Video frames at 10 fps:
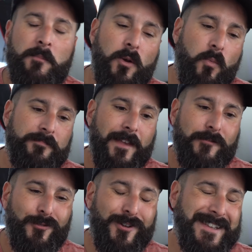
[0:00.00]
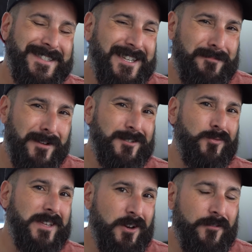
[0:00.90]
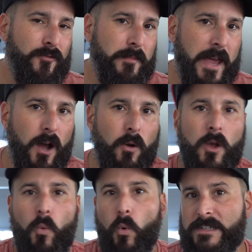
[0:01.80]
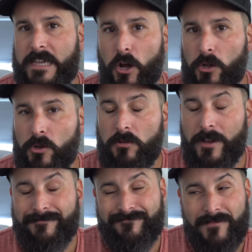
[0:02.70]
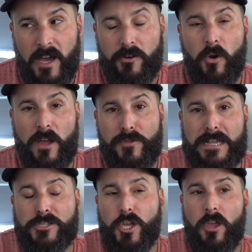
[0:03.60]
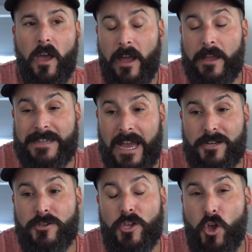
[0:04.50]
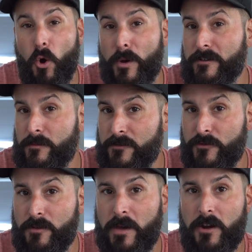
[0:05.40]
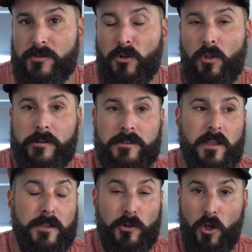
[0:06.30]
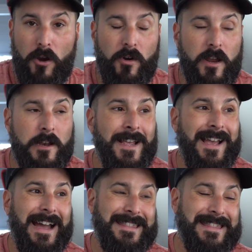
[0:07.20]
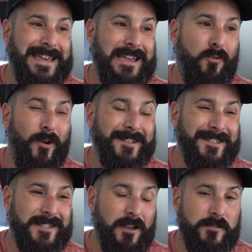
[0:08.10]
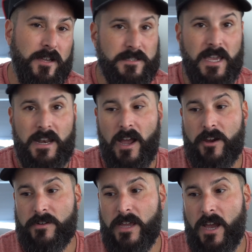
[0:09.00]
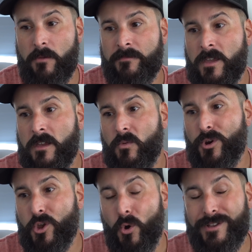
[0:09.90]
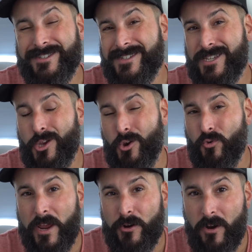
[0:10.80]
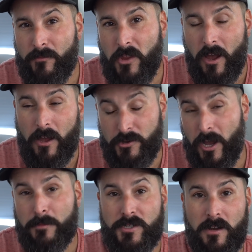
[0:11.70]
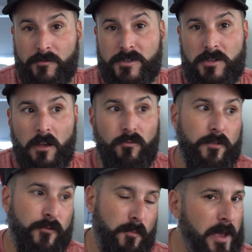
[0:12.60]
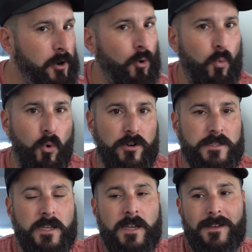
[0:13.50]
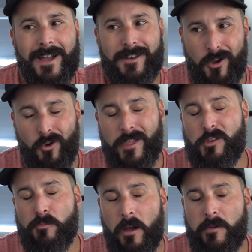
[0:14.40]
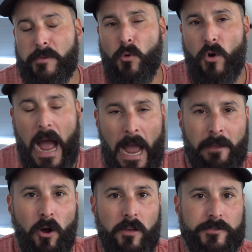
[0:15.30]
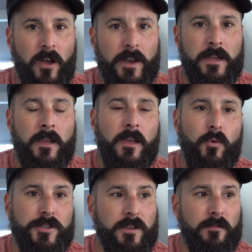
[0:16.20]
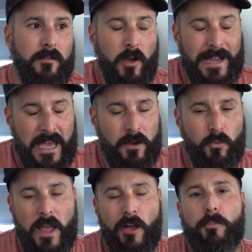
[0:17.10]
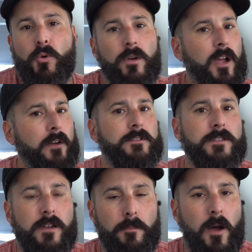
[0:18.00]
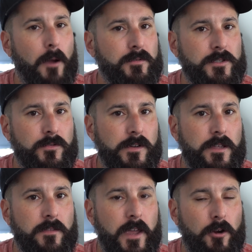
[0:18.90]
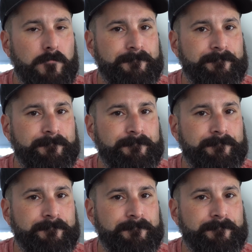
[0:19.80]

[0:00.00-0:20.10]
But if you're looking 6 months to a year from now, what does that all look like? I don't know. I think it's actually going to be for the better in the long run. I think once this stuff does get ironed out, we're going to see greater adoption of the software for better or worse. I know that there'll probably be more eyeballs on it, which again will help you uncover some opportunity there.